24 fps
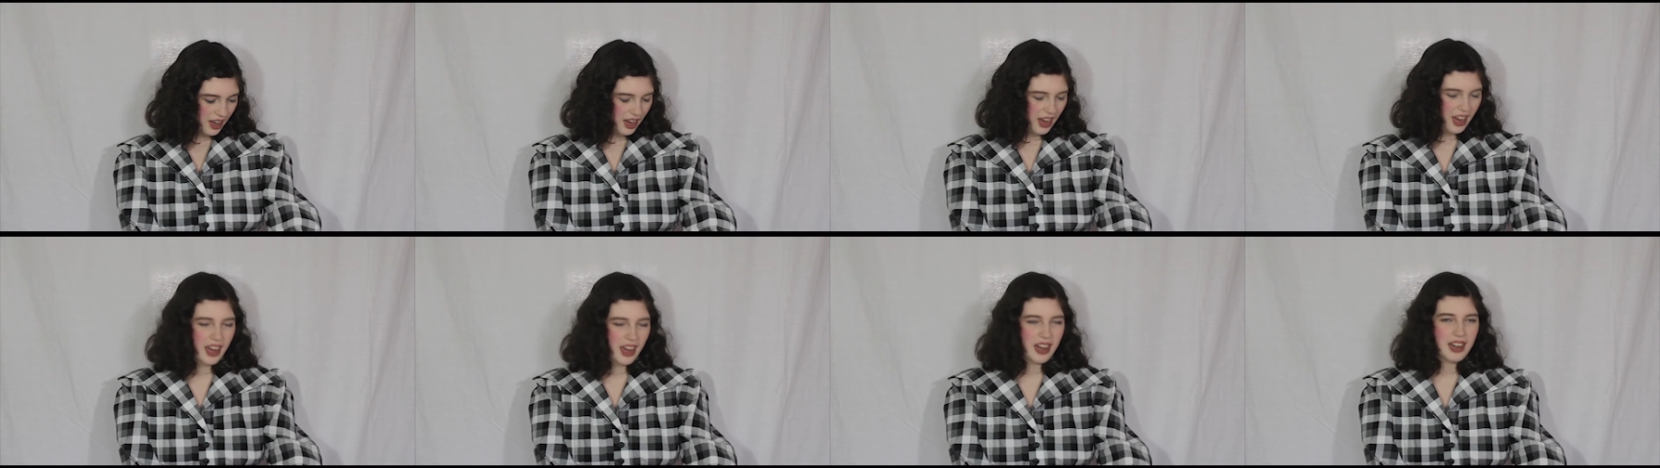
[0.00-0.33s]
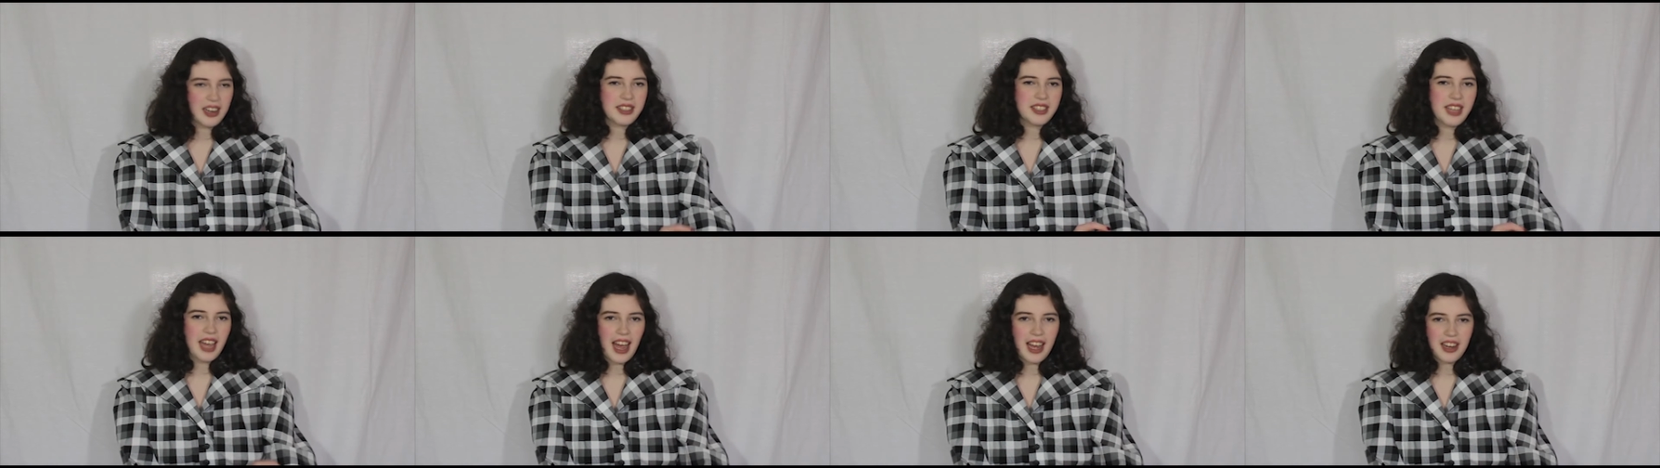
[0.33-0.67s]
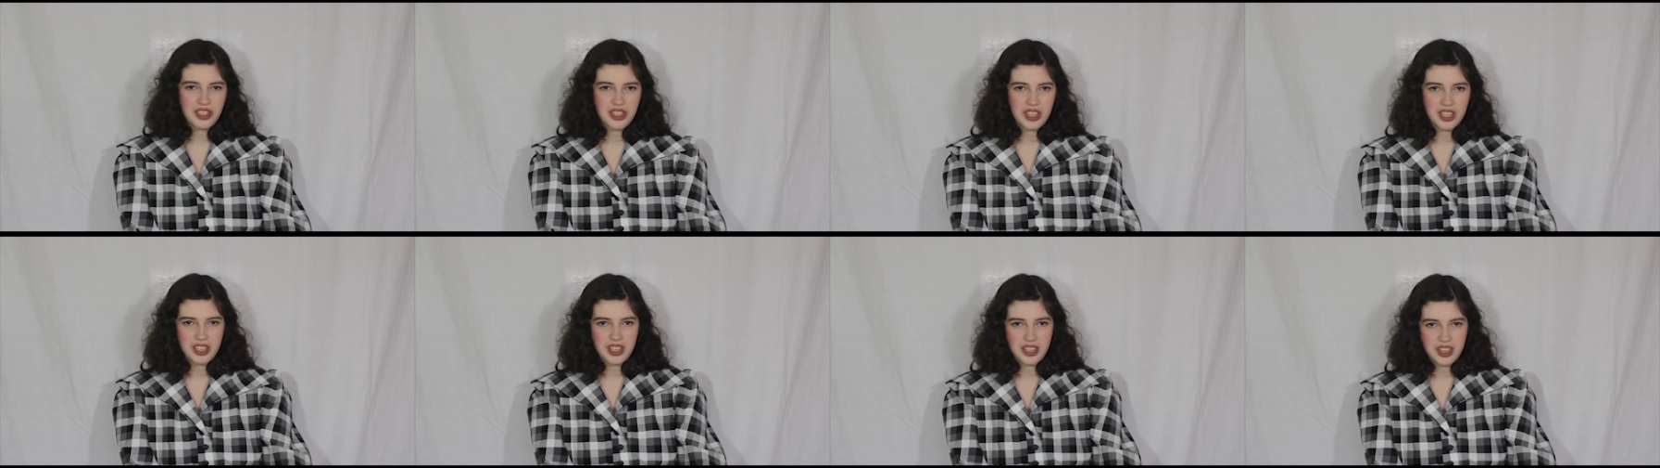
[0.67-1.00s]
and
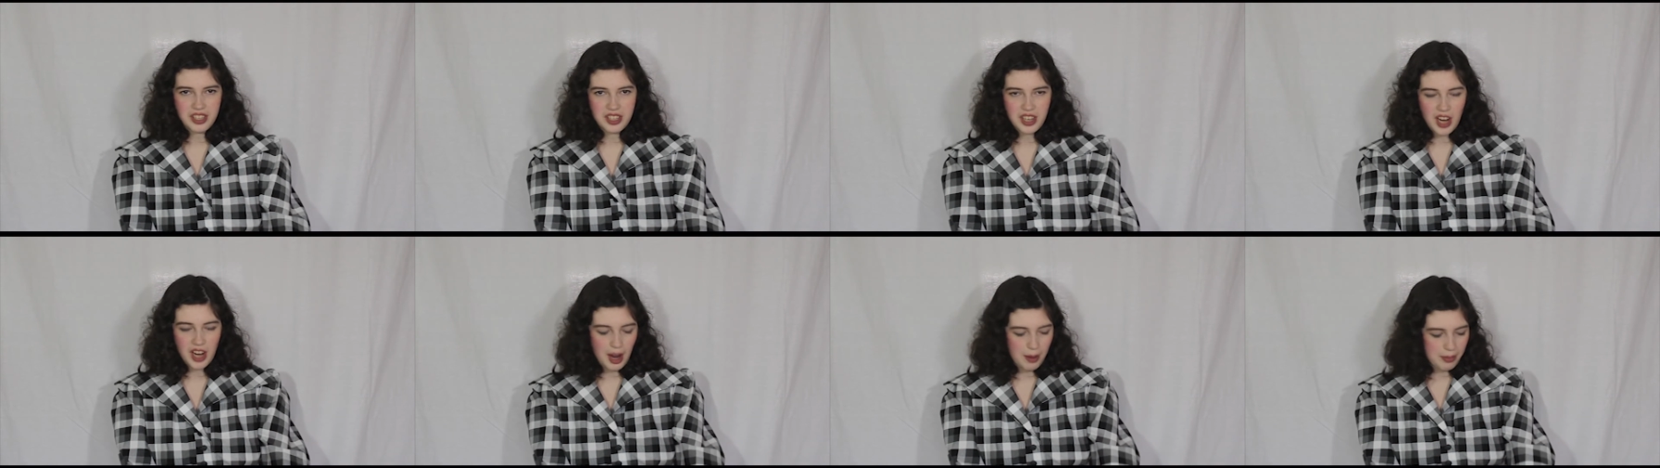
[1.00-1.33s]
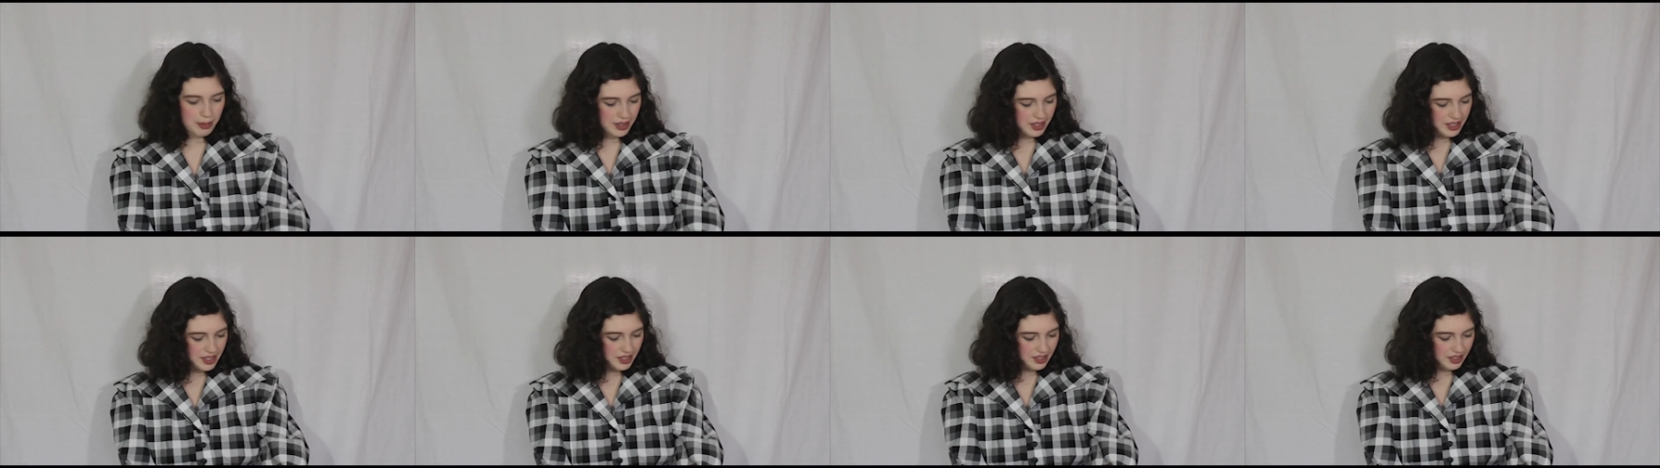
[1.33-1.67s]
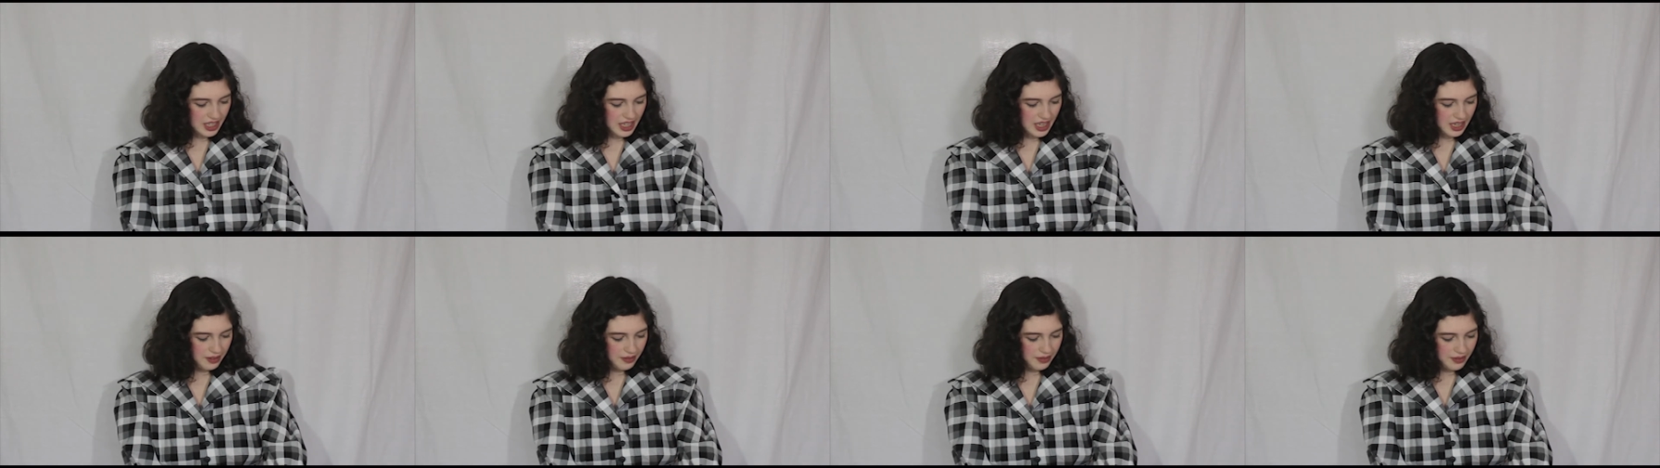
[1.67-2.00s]
attached it to the top of the
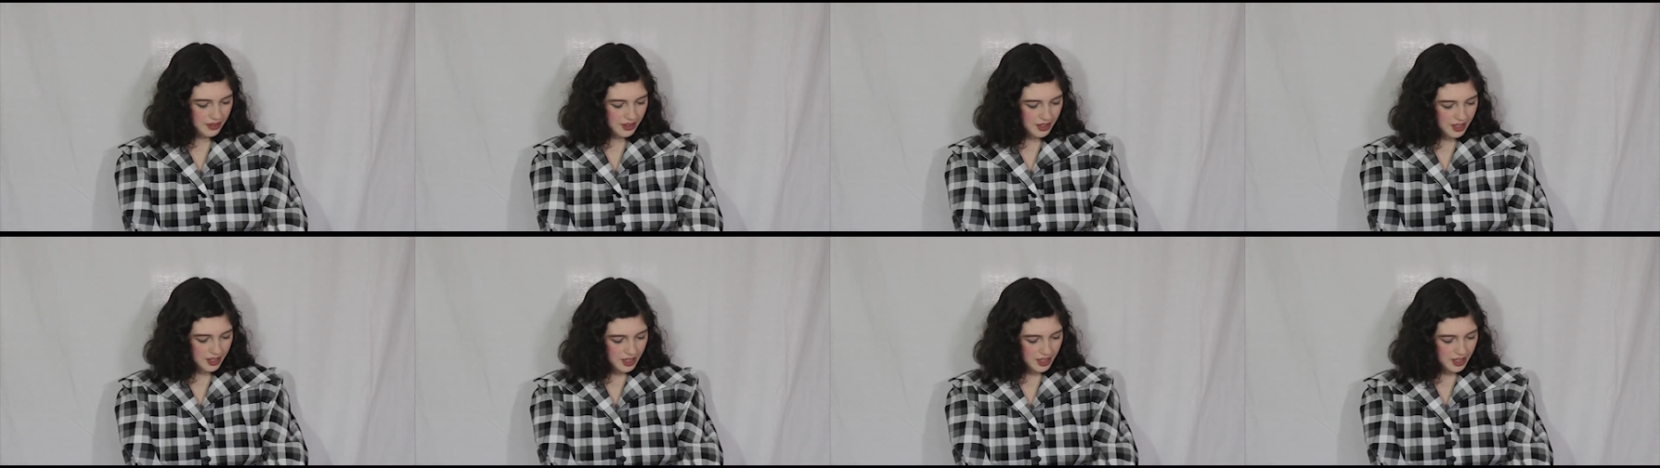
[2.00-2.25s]
sleeve,